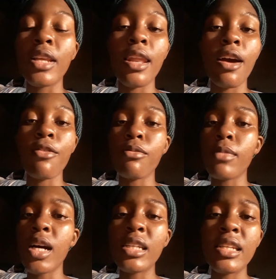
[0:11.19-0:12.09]
They love
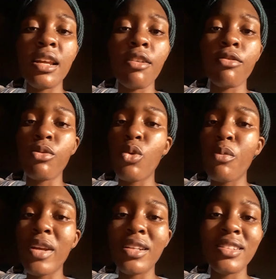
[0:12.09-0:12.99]
money, love
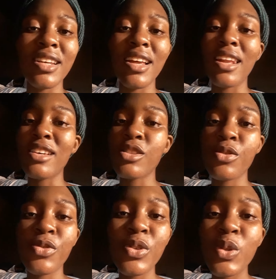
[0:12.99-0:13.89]
women, they are
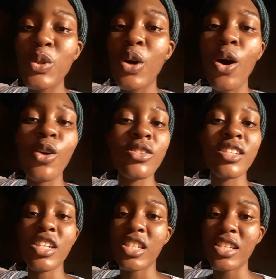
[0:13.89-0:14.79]
lustful, all
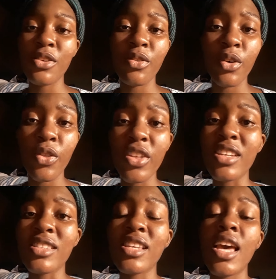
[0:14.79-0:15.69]
such evil
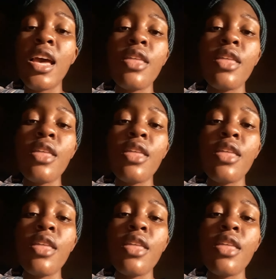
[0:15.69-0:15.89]
things.